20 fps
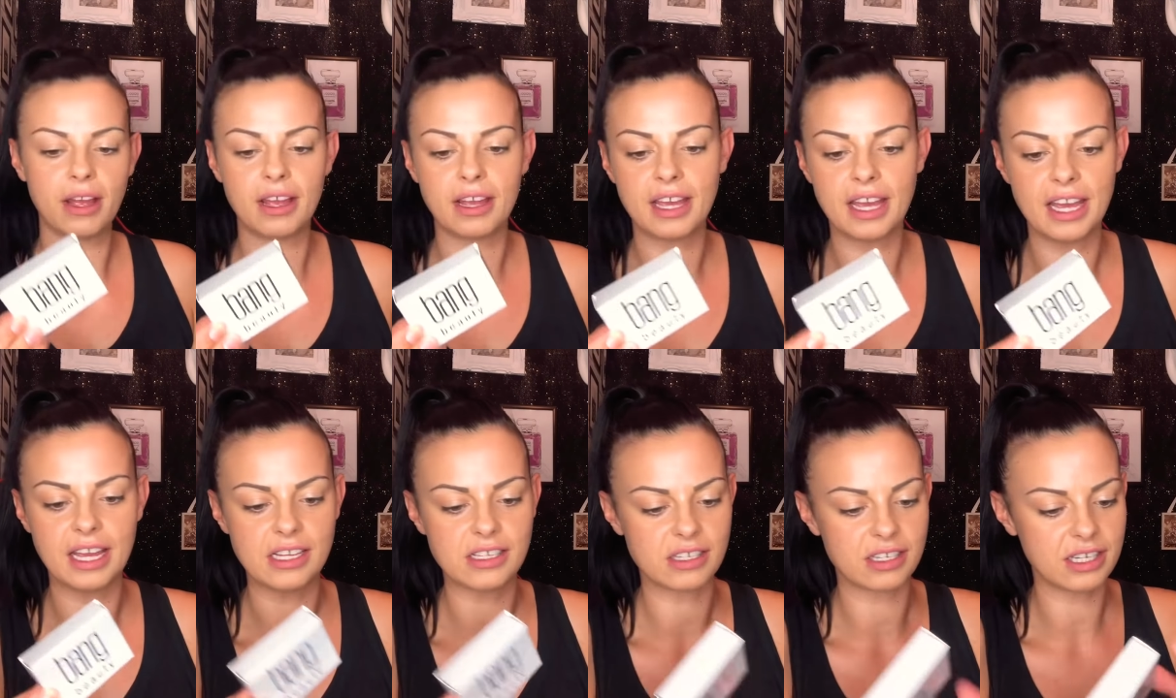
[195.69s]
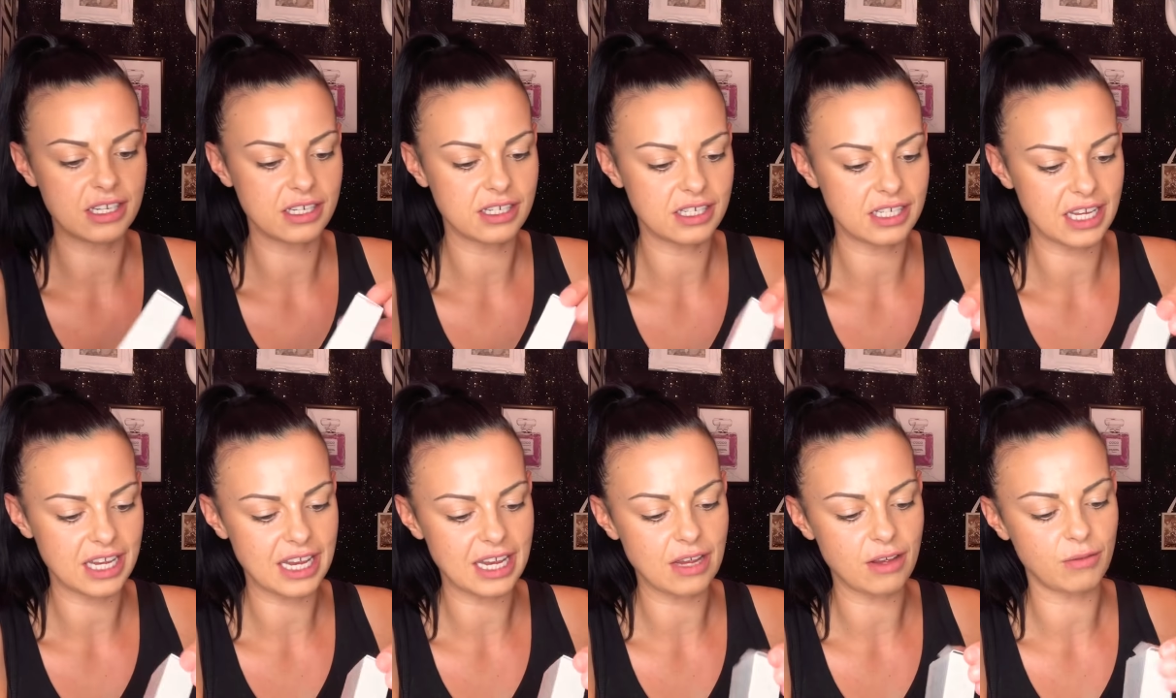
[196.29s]
Okay, so let's
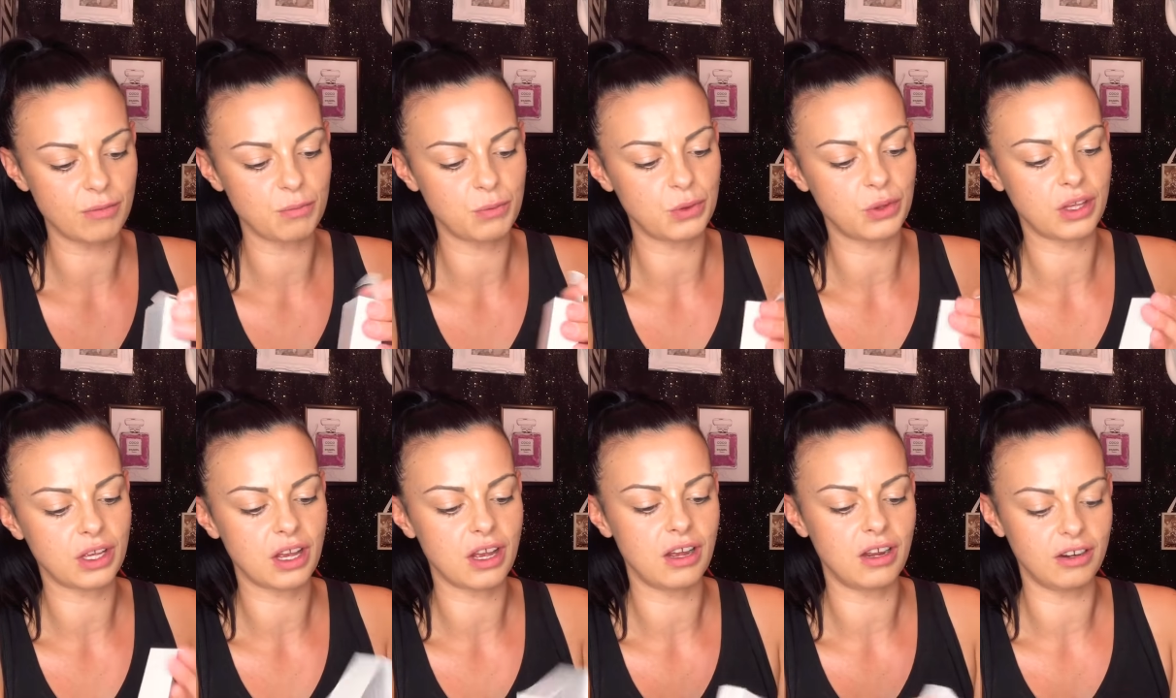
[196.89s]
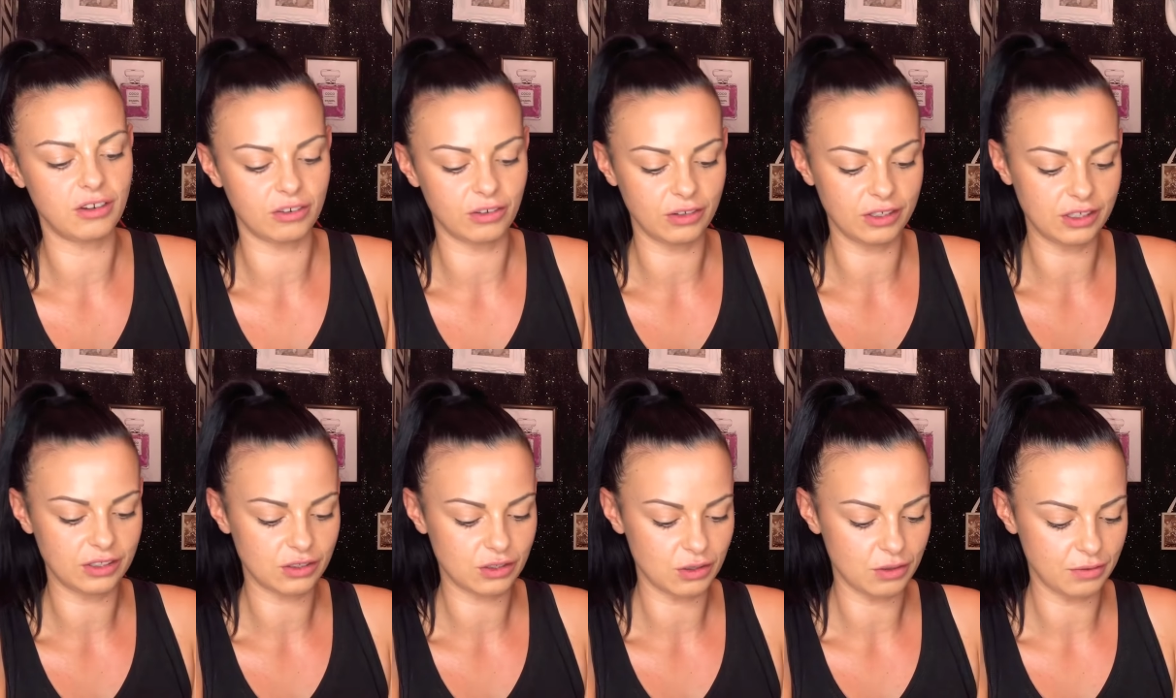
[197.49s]
see what the colour
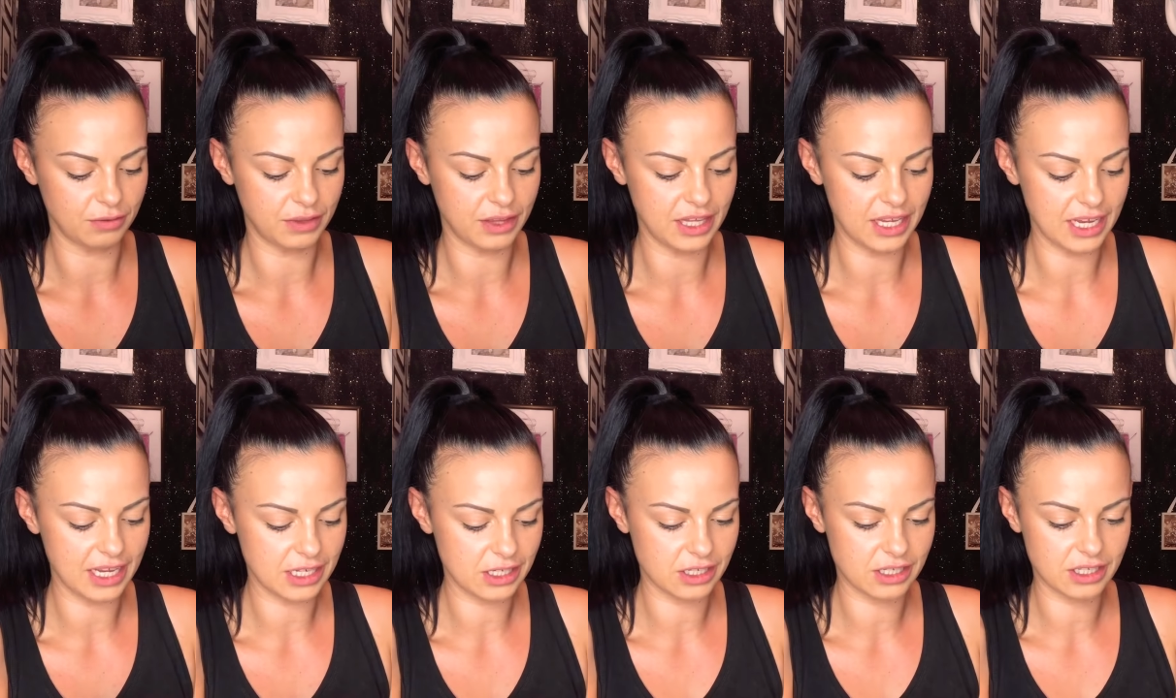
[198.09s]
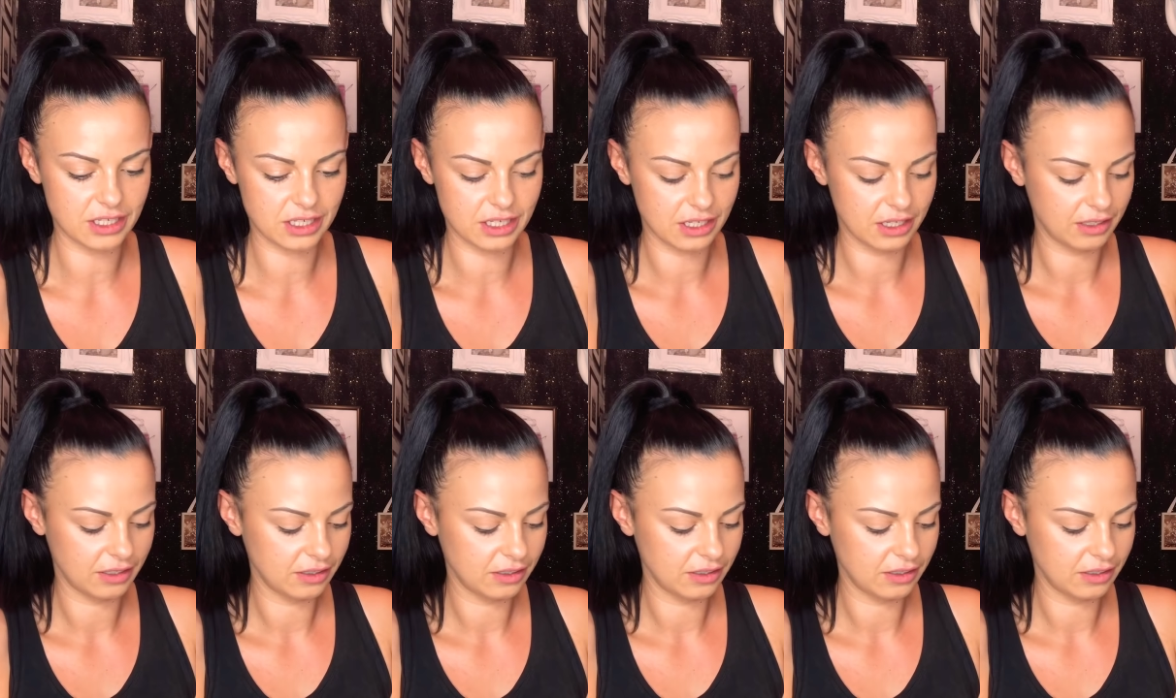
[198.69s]
is of this.